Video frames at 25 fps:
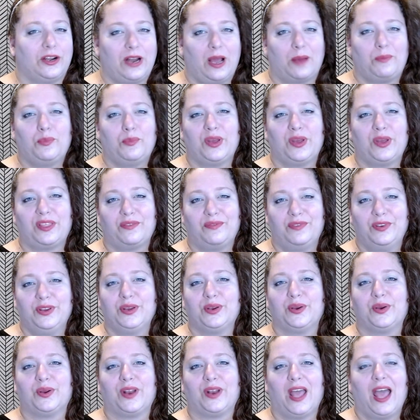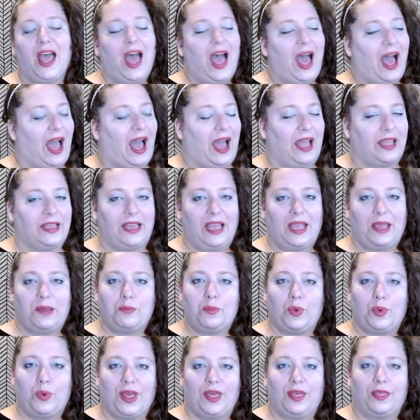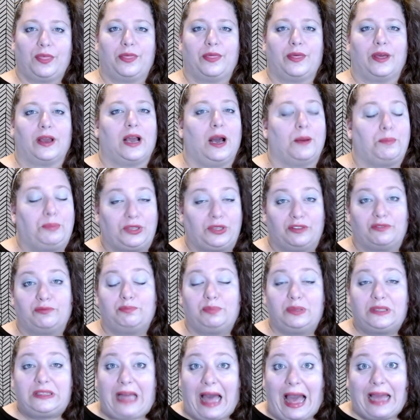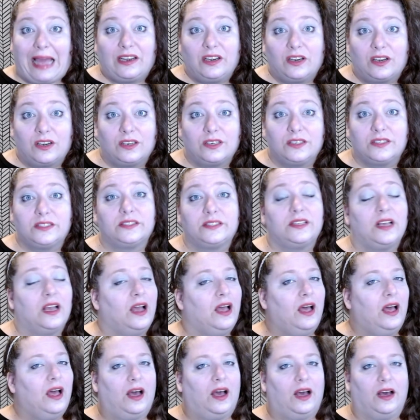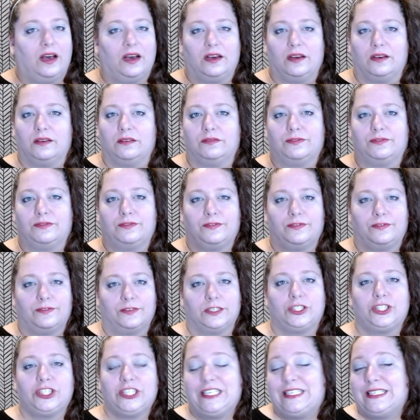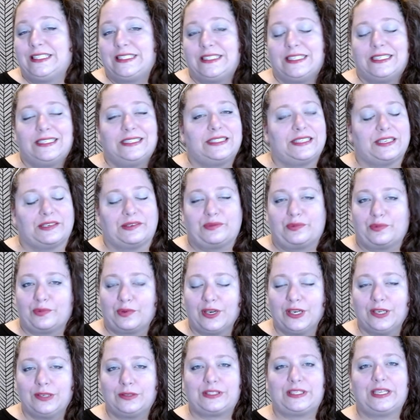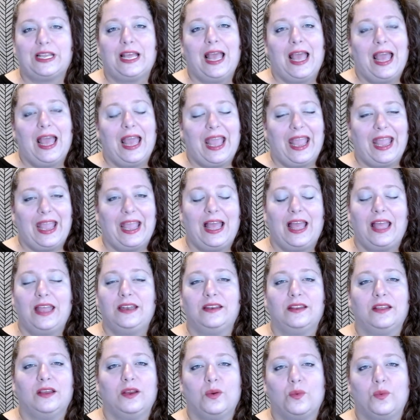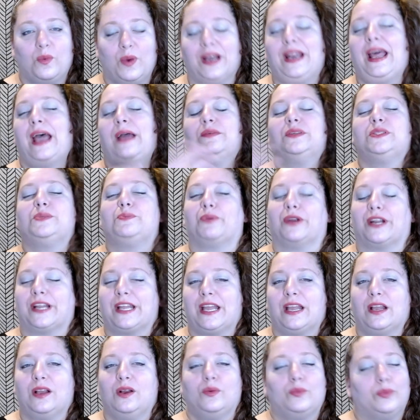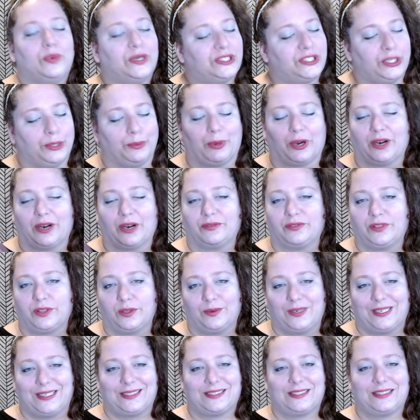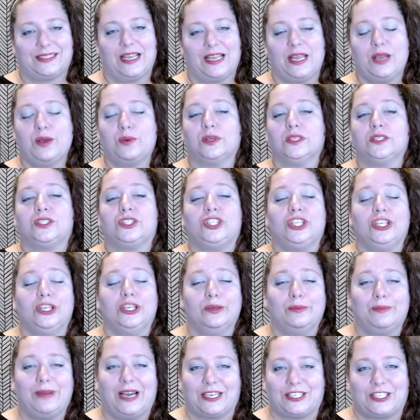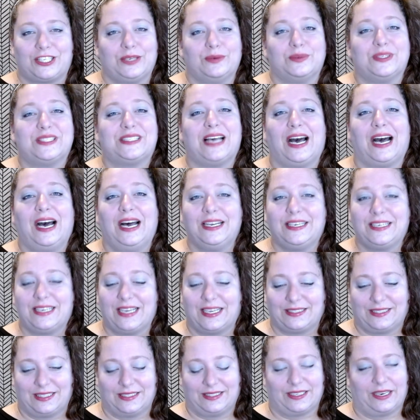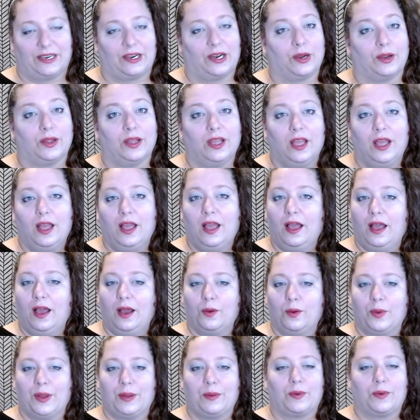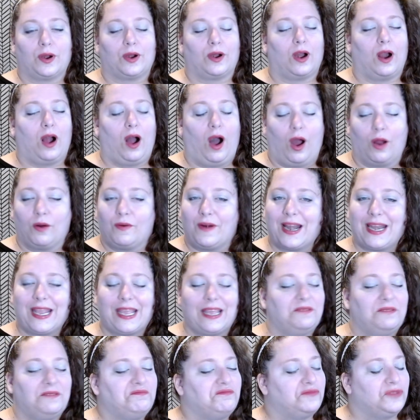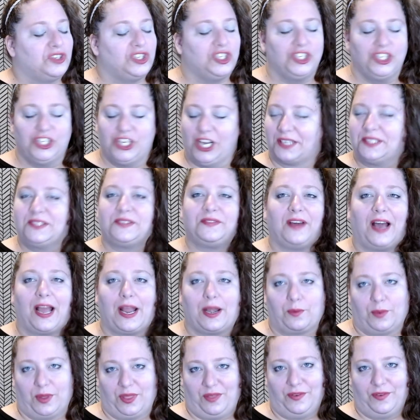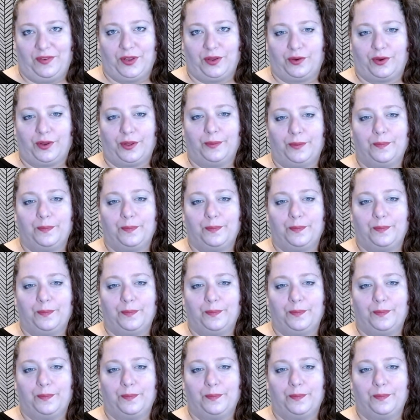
up with food. I came with a couple of platters of cheeses and fruit, and what I was bringing was superfluous. It was too much, it was unnecessary. We were already just fine with food.